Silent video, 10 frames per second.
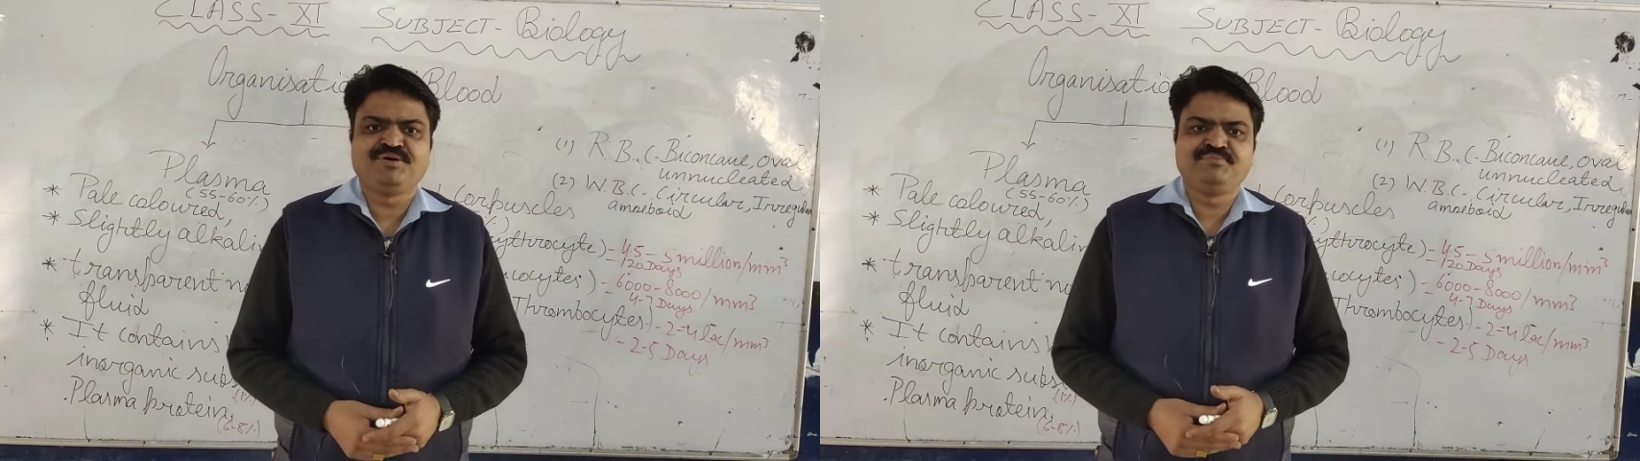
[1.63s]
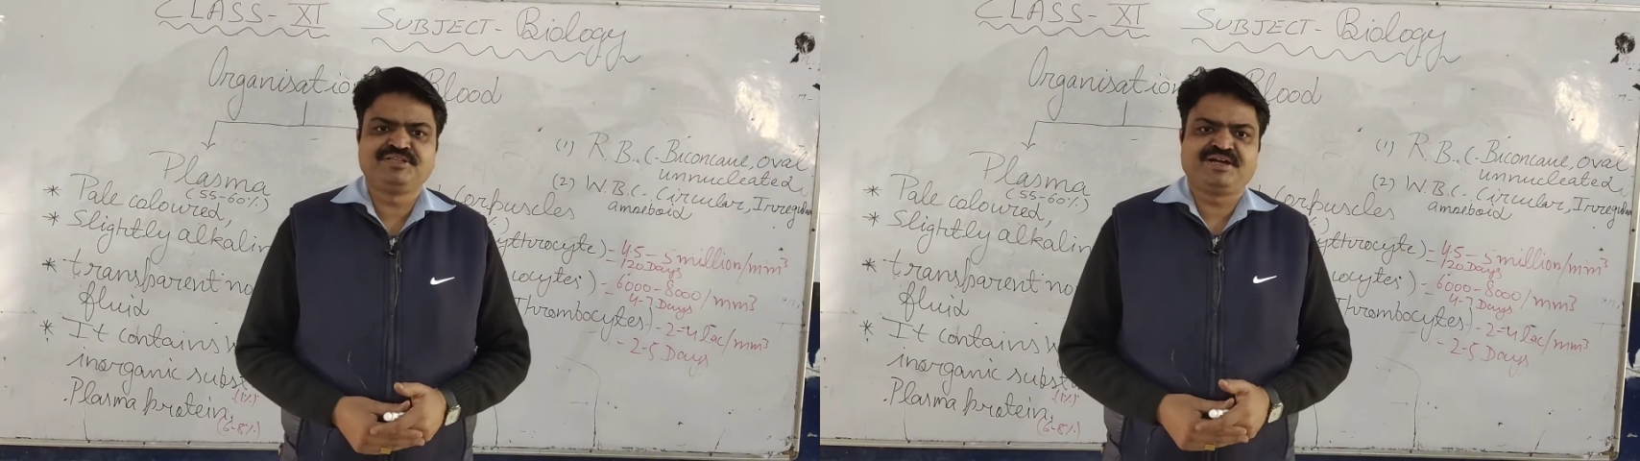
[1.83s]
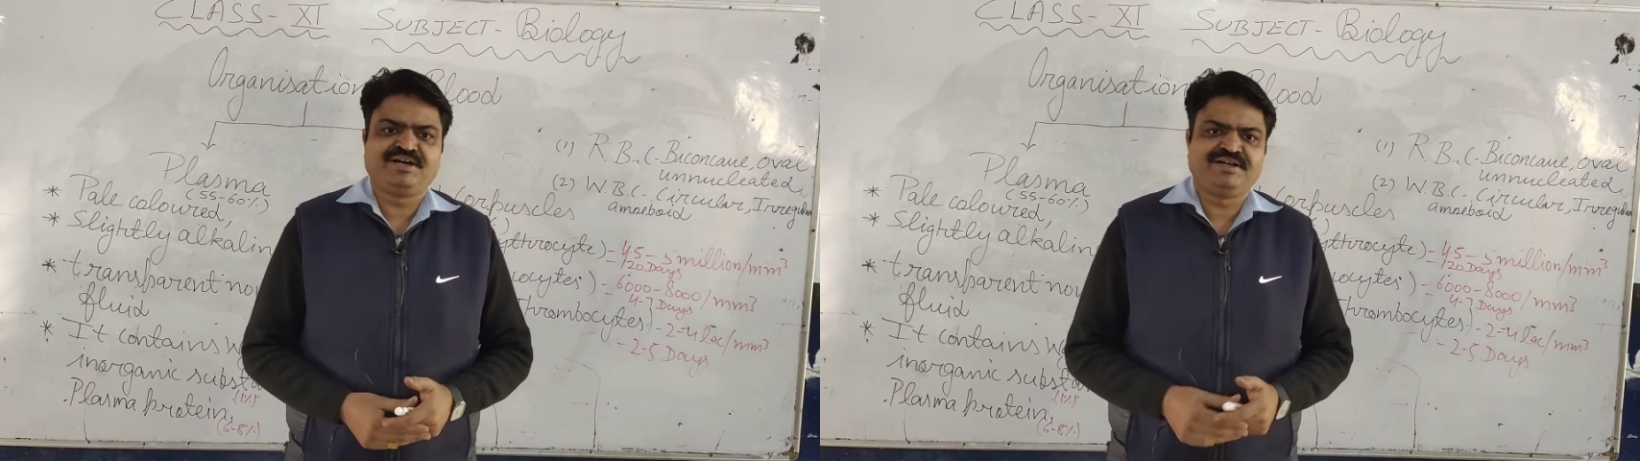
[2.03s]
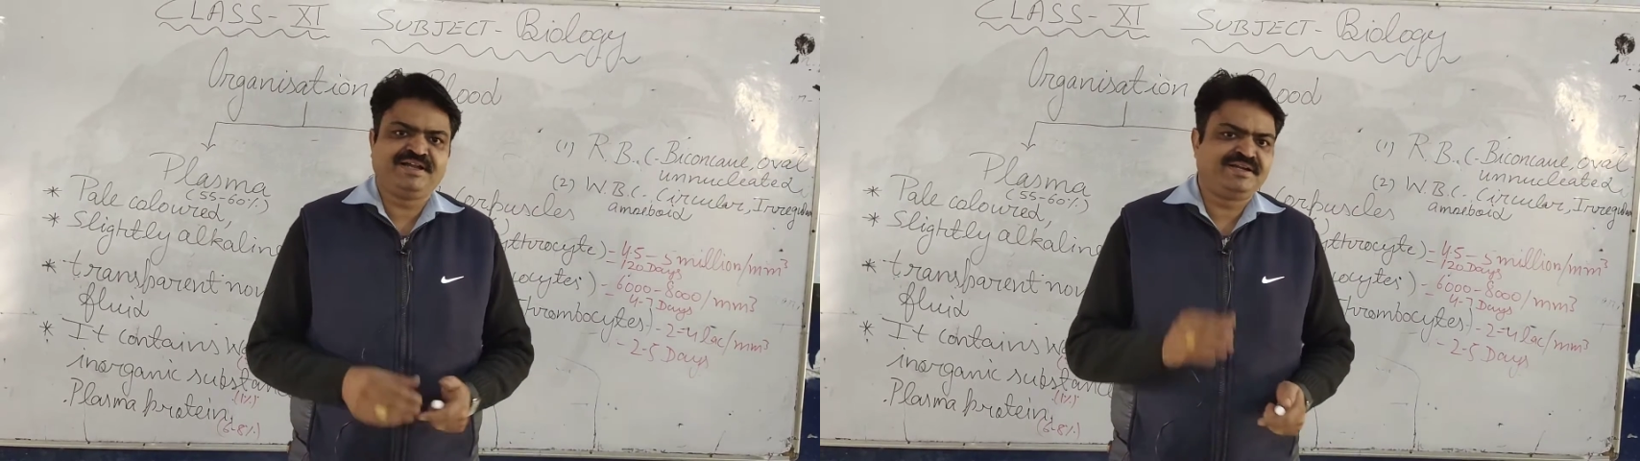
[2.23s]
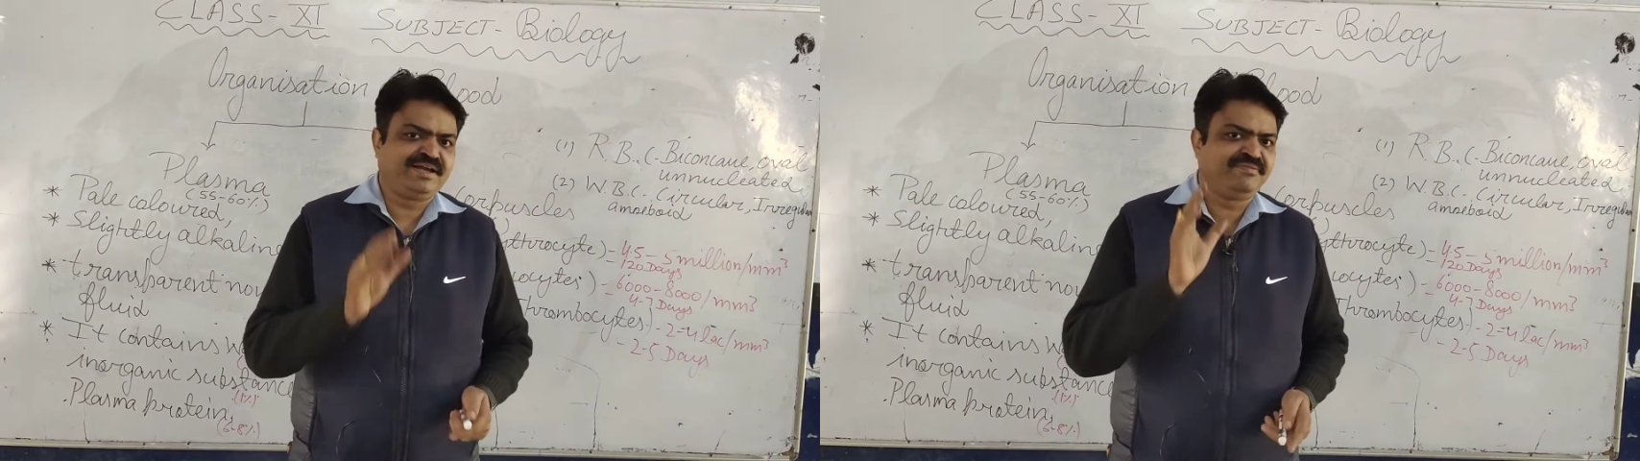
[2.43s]
Muhammad Khan
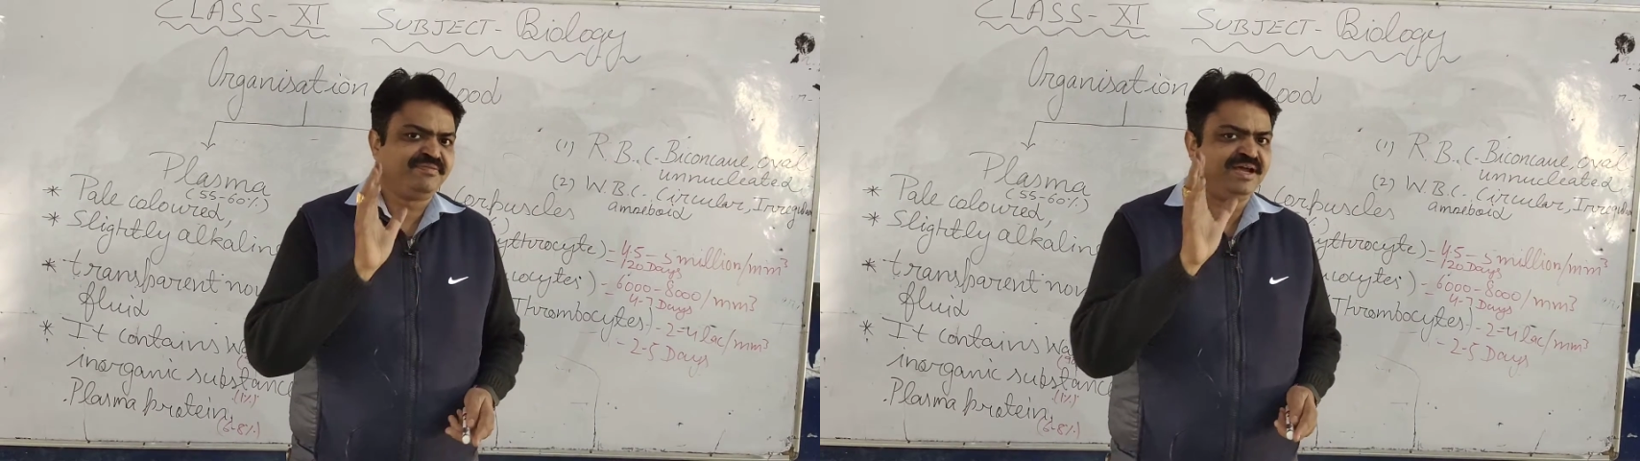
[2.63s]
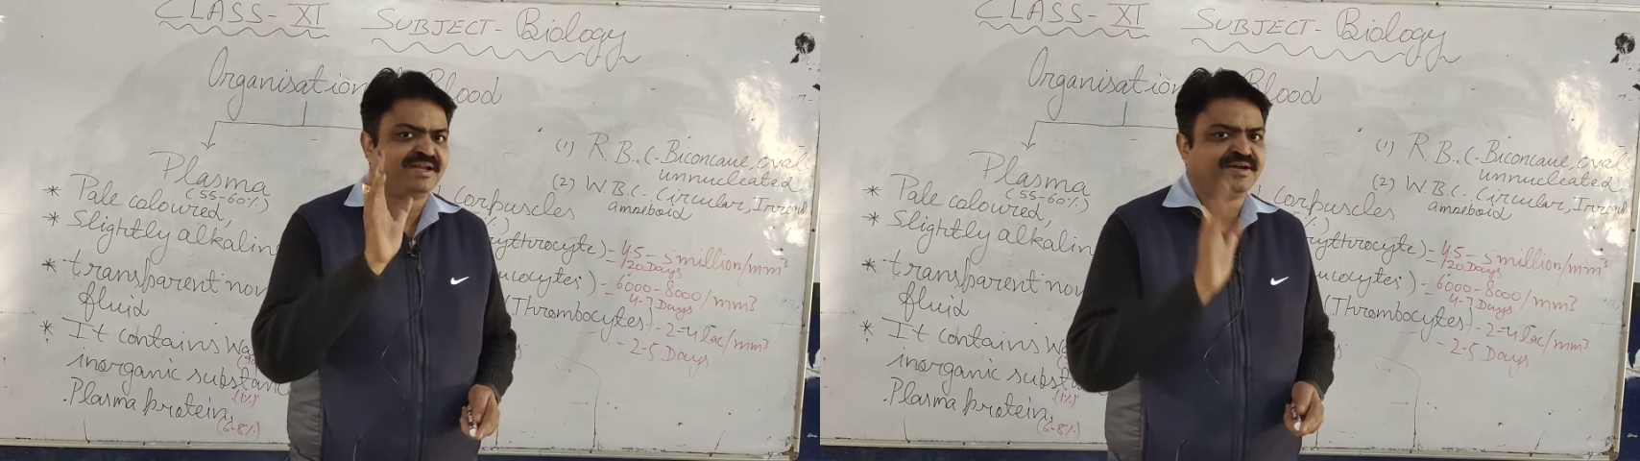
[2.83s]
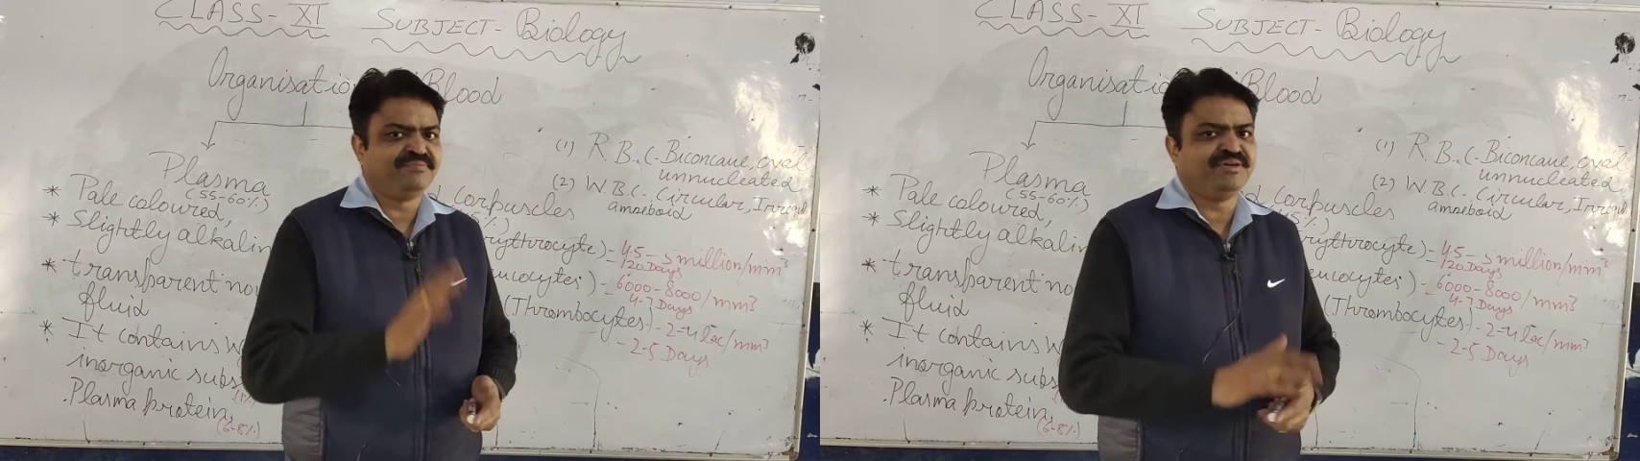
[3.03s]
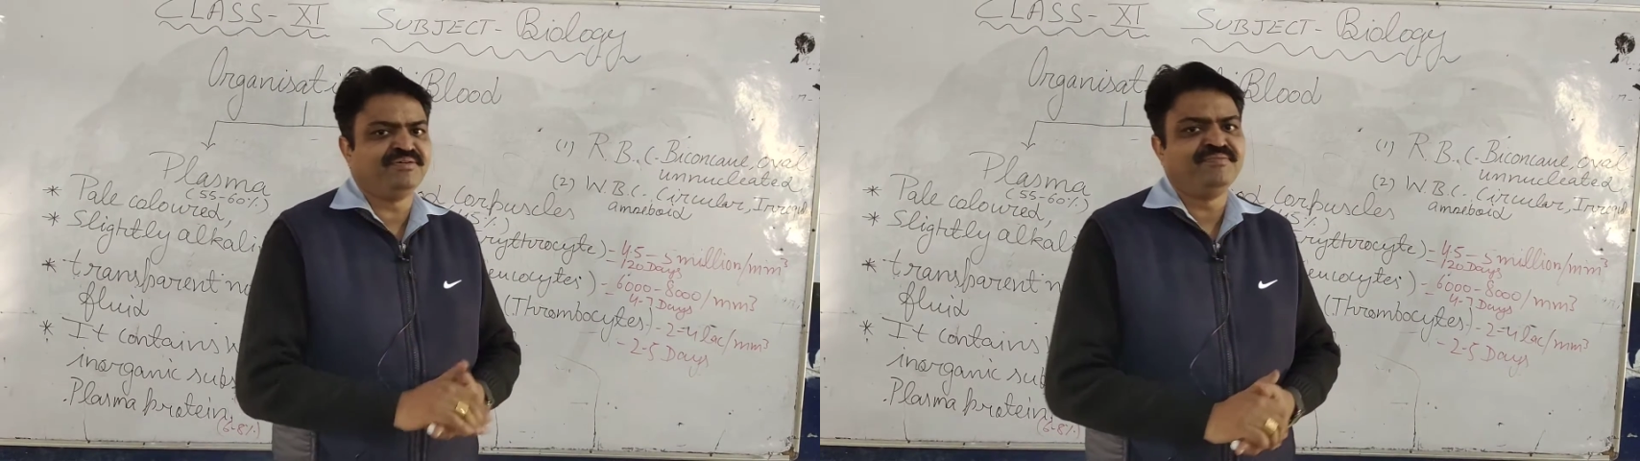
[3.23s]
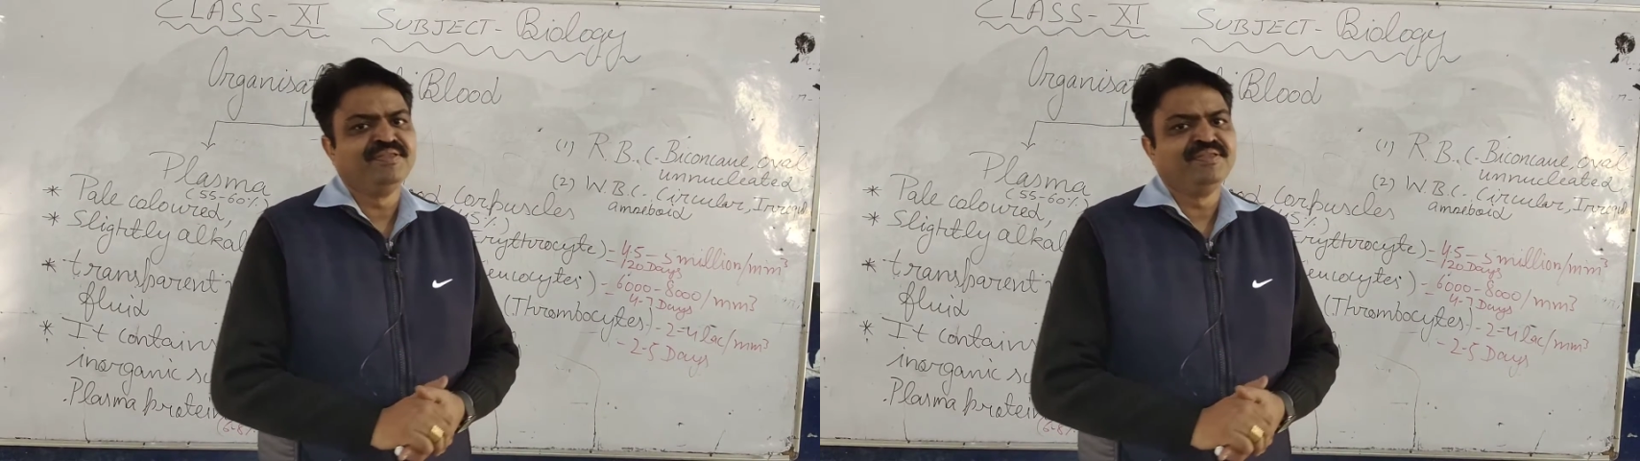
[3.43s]
and I welcome you